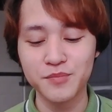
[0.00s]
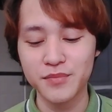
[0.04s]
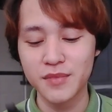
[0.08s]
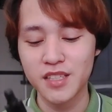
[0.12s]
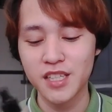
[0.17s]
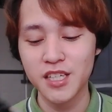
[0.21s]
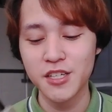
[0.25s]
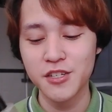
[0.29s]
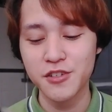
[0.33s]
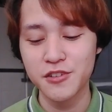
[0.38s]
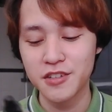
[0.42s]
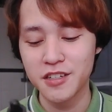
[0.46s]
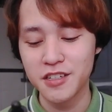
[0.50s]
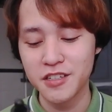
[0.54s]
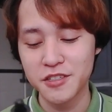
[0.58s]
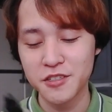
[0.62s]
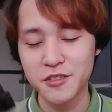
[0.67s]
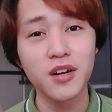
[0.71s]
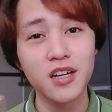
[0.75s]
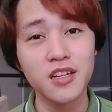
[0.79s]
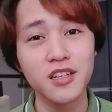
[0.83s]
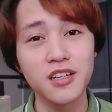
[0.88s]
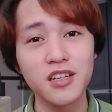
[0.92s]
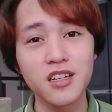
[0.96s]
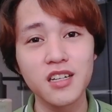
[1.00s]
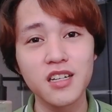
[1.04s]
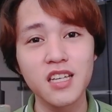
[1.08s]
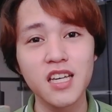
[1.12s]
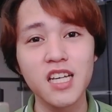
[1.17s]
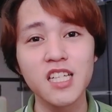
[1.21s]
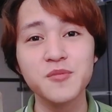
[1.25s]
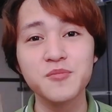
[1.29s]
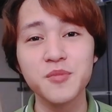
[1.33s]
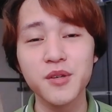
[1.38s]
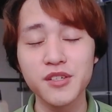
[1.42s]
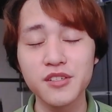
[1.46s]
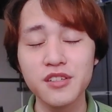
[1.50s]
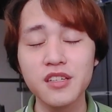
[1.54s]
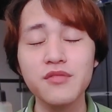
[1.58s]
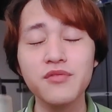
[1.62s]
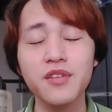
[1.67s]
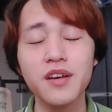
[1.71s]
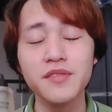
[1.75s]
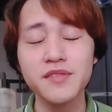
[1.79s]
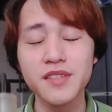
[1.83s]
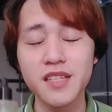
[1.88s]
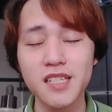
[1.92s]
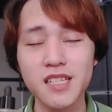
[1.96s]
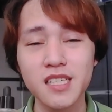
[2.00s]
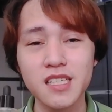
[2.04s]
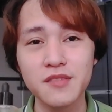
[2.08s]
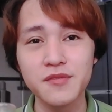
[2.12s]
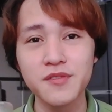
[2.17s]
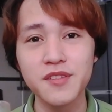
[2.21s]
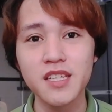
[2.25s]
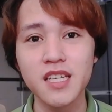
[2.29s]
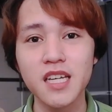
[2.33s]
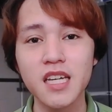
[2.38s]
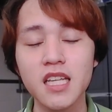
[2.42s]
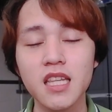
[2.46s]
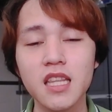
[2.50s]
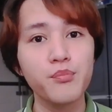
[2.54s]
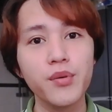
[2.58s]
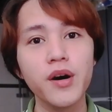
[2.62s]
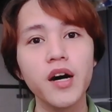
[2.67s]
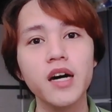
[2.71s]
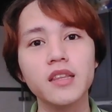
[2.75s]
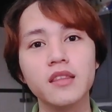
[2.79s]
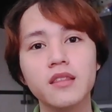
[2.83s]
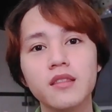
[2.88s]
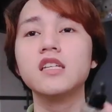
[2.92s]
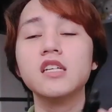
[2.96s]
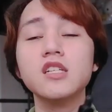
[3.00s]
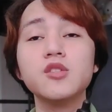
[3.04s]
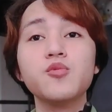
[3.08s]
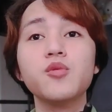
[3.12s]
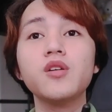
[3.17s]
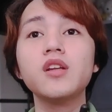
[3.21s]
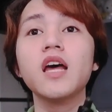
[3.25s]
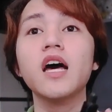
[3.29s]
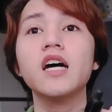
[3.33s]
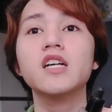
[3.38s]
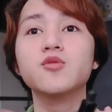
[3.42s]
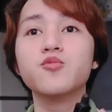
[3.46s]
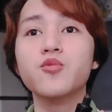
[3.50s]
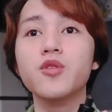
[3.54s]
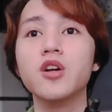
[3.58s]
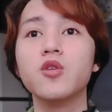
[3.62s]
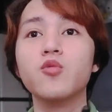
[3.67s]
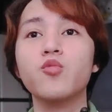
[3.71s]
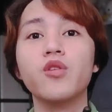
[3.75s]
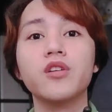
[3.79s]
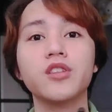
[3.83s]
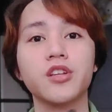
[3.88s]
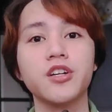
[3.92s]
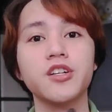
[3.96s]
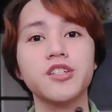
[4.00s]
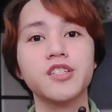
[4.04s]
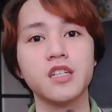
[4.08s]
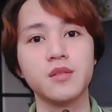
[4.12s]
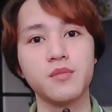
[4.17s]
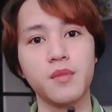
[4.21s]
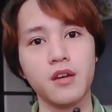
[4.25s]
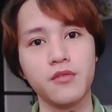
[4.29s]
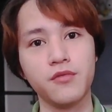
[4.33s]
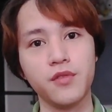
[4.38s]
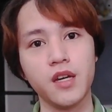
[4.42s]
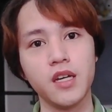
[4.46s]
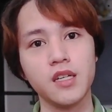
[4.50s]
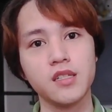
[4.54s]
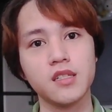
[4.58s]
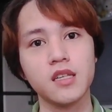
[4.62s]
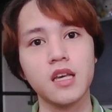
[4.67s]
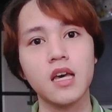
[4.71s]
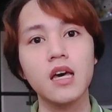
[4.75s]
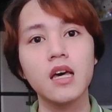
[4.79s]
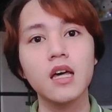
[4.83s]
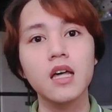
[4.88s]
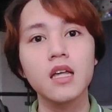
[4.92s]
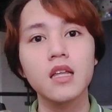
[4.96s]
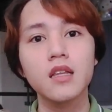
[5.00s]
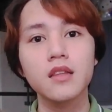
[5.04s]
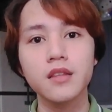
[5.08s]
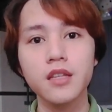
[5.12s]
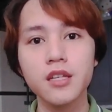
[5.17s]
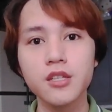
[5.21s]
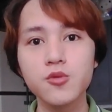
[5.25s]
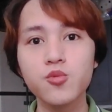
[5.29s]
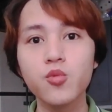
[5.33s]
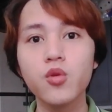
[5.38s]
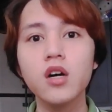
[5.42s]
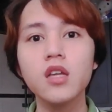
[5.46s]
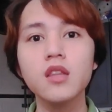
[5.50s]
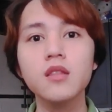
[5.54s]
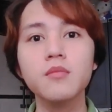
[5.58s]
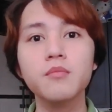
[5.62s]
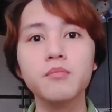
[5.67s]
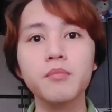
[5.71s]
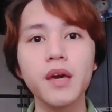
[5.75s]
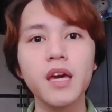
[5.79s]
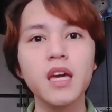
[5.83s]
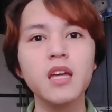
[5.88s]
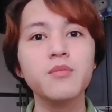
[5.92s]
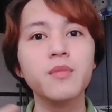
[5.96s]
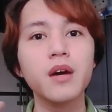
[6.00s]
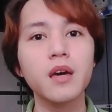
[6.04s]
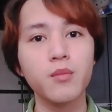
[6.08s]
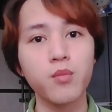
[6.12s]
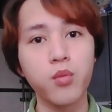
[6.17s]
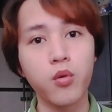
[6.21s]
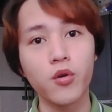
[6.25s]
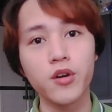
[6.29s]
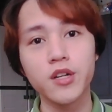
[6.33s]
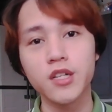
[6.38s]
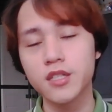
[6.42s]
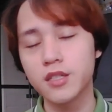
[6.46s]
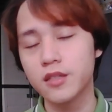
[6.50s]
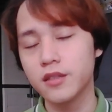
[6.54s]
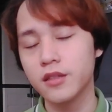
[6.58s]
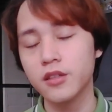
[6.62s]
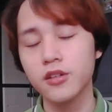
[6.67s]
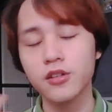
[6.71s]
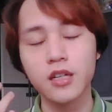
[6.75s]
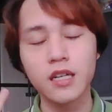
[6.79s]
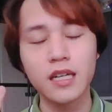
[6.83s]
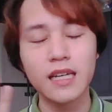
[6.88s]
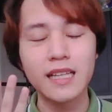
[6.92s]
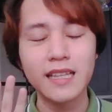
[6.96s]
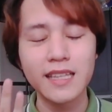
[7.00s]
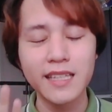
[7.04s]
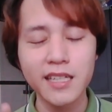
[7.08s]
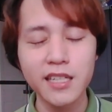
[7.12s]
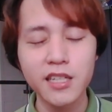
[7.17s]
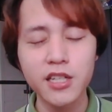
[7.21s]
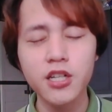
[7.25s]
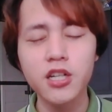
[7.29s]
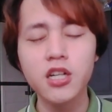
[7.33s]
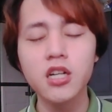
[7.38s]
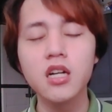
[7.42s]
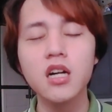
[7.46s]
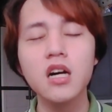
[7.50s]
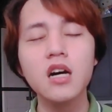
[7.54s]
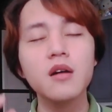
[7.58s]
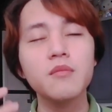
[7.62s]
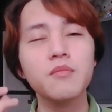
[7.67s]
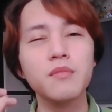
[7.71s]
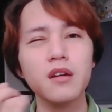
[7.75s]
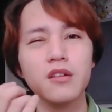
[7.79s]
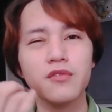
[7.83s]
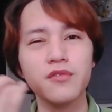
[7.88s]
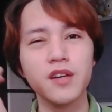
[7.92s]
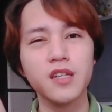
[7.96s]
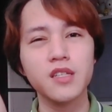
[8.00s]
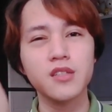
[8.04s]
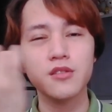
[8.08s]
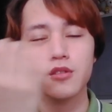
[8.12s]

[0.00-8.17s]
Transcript: dangerous product, especially if you have sensitive skin. But this one has worked wonders on my face. This one made my pores look cleaner, my face